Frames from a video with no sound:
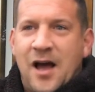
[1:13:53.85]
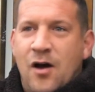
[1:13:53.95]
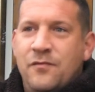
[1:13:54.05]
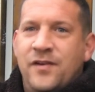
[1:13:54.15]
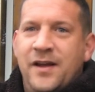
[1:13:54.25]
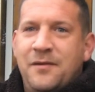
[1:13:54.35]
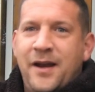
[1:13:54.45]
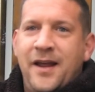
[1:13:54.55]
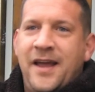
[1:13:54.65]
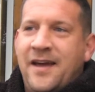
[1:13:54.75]
Hopefully I'm
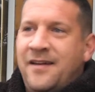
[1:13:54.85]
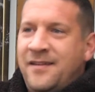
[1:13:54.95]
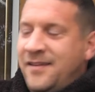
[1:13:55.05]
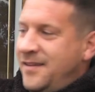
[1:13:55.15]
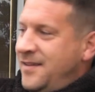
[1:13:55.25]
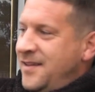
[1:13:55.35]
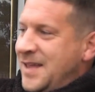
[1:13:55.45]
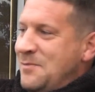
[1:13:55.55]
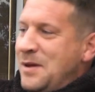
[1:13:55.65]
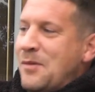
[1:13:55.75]
going to get
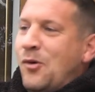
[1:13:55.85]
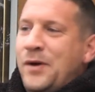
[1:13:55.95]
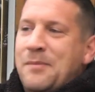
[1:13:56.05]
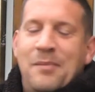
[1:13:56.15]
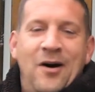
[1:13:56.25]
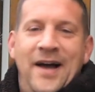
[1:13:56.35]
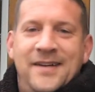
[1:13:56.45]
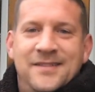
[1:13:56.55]
my morning bite